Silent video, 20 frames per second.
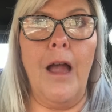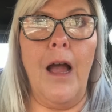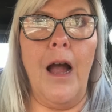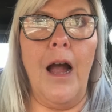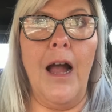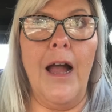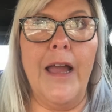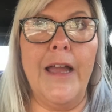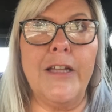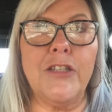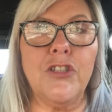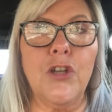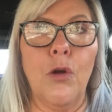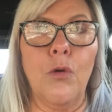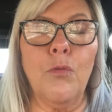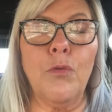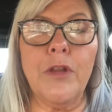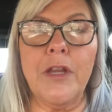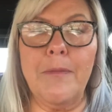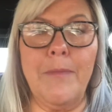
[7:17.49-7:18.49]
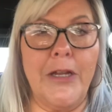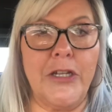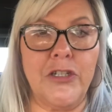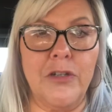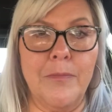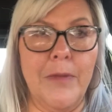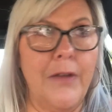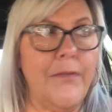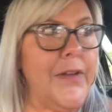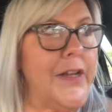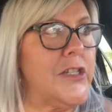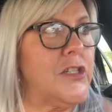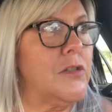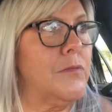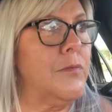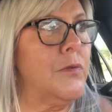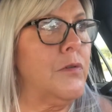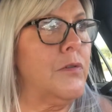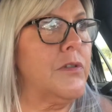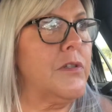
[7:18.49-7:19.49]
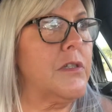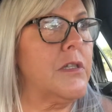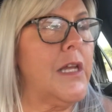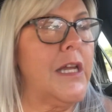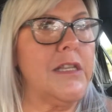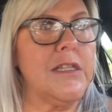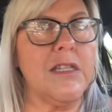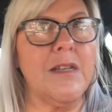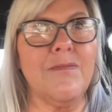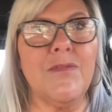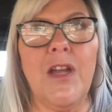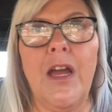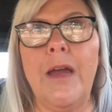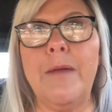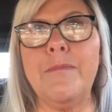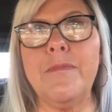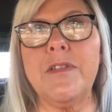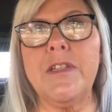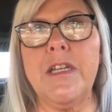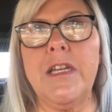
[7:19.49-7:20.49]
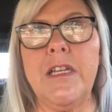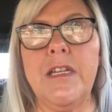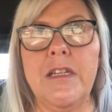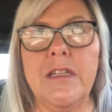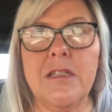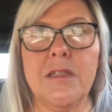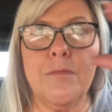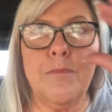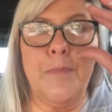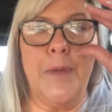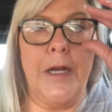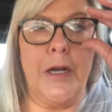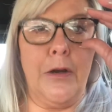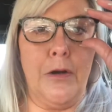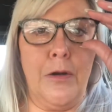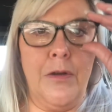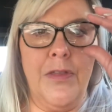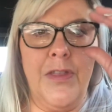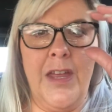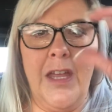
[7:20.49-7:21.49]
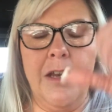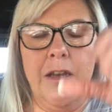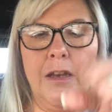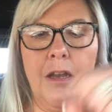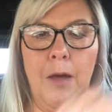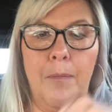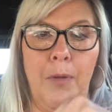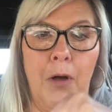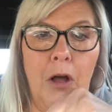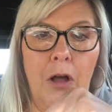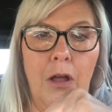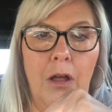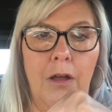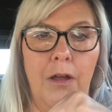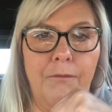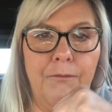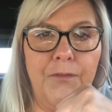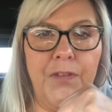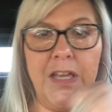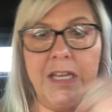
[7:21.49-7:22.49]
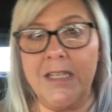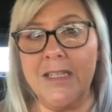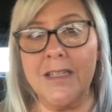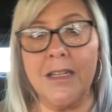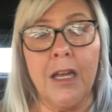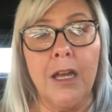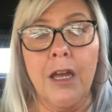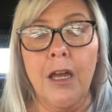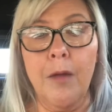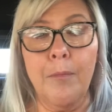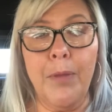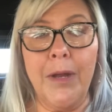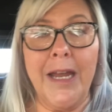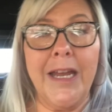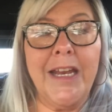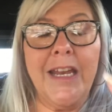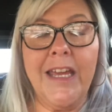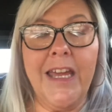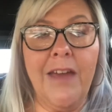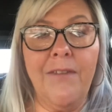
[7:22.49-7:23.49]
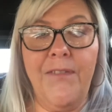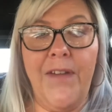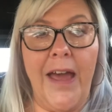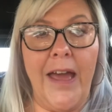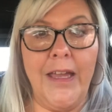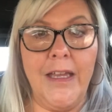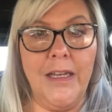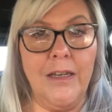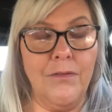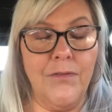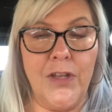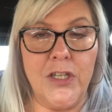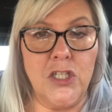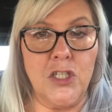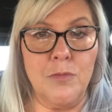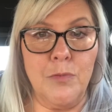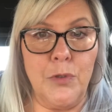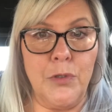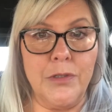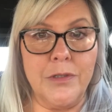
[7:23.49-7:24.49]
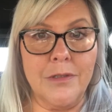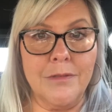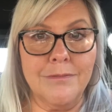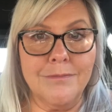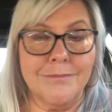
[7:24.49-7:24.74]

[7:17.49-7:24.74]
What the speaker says: I don't really measure my vegetables, and sometimes it is bigger than a fist, but I didn't get fat eating vegetables.